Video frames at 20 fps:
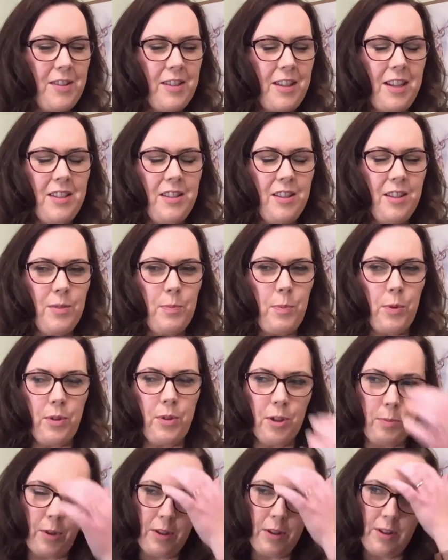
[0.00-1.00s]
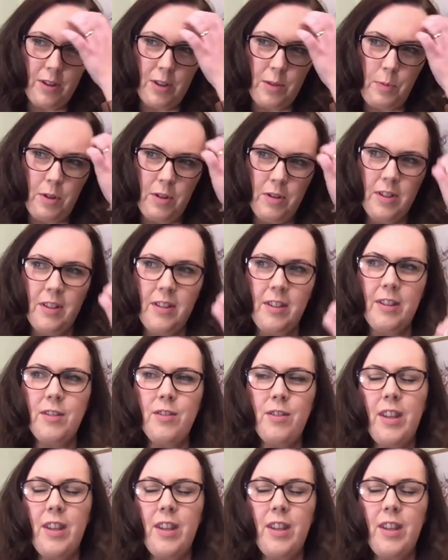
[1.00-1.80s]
Angie has spoken about conspiracy theories.